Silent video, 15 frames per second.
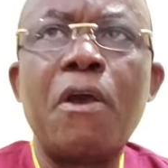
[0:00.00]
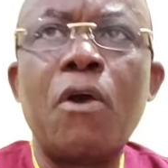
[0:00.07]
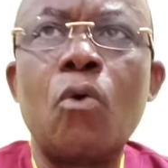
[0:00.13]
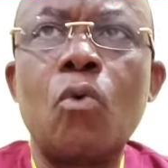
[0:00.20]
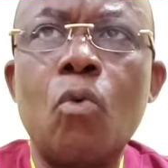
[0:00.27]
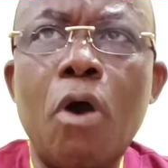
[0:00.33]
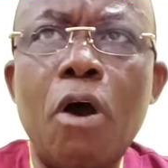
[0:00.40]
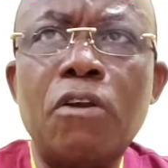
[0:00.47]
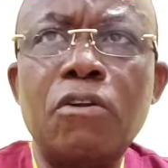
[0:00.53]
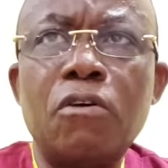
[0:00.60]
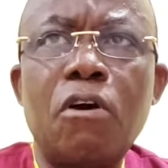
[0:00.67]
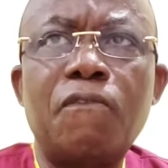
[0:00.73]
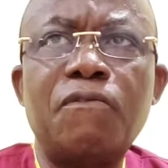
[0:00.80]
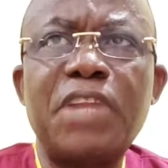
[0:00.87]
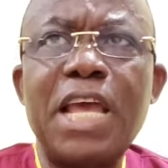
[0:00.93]
One
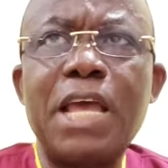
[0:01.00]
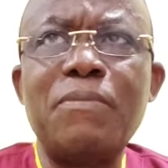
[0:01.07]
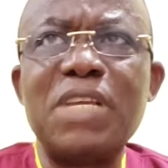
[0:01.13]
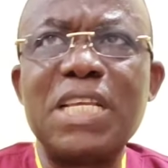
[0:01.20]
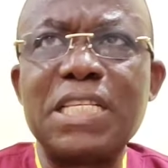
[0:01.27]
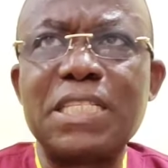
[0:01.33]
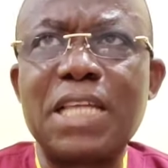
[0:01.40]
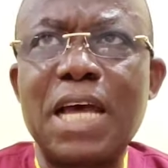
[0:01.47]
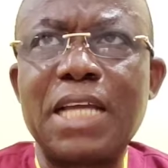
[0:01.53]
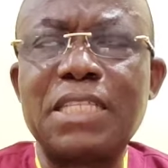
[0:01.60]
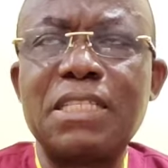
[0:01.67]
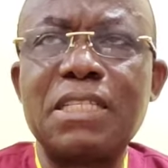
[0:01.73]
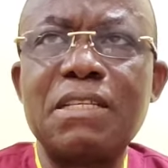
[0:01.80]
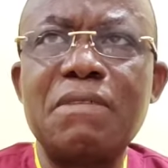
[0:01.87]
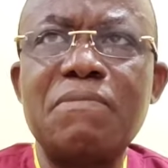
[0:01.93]
of them is that
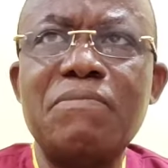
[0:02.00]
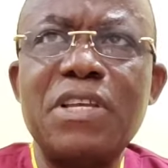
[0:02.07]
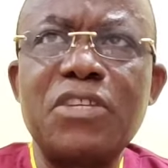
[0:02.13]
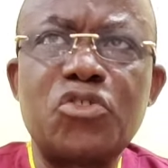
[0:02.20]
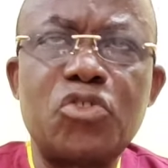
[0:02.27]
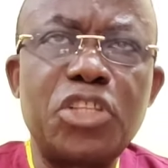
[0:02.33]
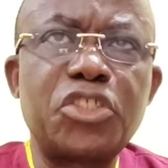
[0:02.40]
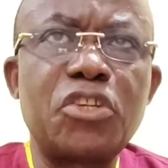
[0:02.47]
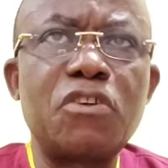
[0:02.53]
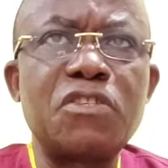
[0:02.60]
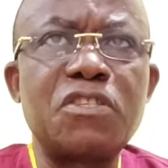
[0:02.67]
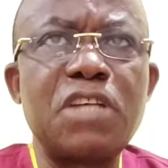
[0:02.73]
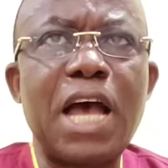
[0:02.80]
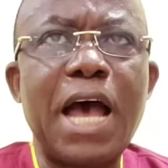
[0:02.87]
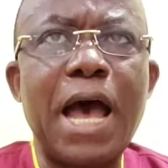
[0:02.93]

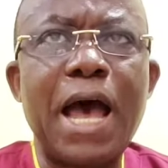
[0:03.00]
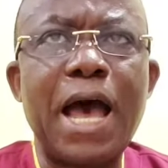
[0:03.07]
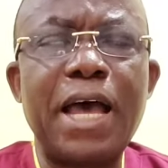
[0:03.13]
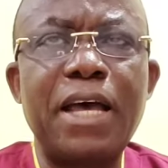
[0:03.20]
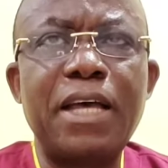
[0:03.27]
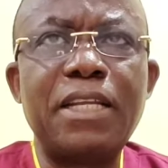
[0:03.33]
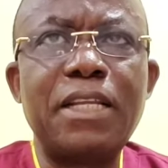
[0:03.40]
menstruations are